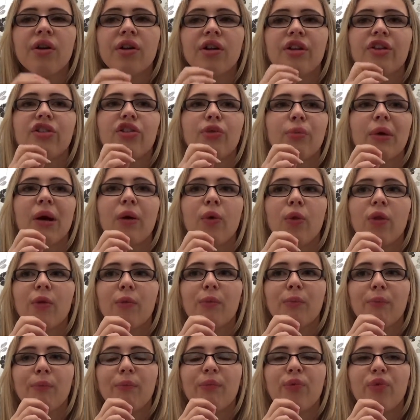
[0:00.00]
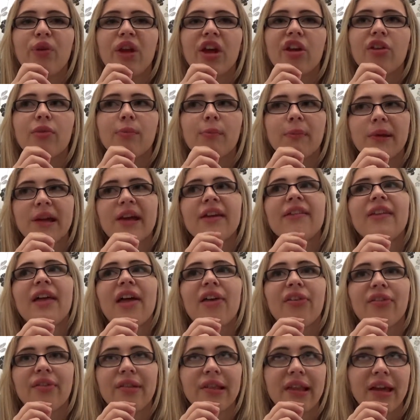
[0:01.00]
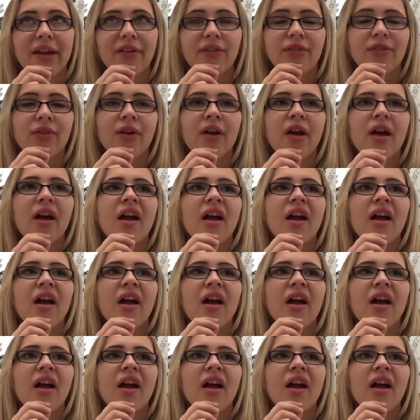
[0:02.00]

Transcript: This is where all the 6 billionaires live.